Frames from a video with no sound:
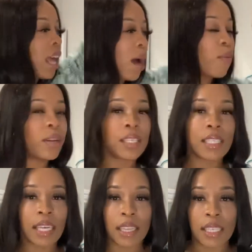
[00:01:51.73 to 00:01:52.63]
wanted to
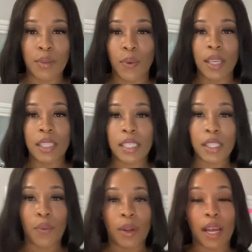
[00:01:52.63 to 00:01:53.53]
get this onesie so
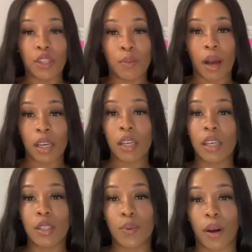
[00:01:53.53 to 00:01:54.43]
when I do my cooking
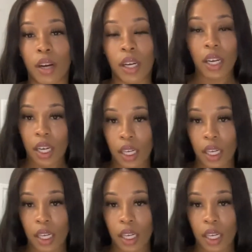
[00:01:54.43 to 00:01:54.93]
twerk,